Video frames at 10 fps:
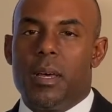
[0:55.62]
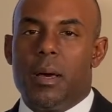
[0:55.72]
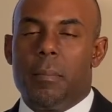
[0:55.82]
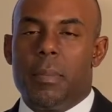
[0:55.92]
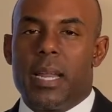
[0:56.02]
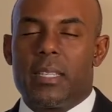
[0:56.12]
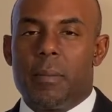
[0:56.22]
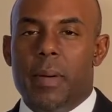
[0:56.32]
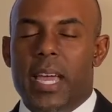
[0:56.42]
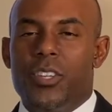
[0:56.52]
but as a
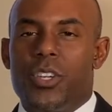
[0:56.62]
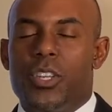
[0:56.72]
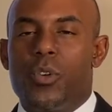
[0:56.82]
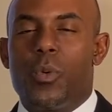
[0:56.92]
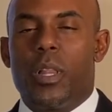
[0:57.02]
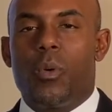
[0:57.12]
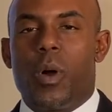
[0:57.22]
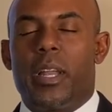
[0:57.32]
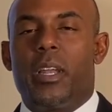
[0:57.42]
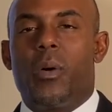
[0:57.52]
patient, you really
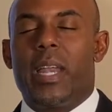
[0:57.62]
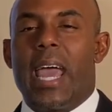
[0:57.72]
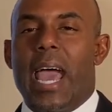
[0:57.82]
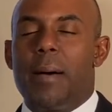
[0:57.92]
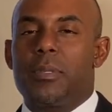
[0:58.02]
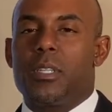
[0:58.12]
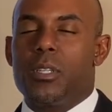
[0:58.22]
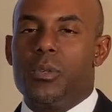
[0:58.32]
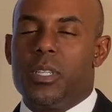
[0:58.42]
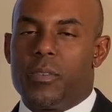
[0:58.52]
want to know an
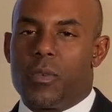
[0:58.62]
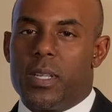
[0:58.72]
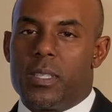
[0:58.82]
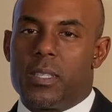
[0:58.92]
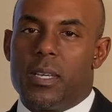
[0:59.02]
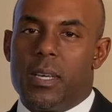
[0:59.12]
absolute difference.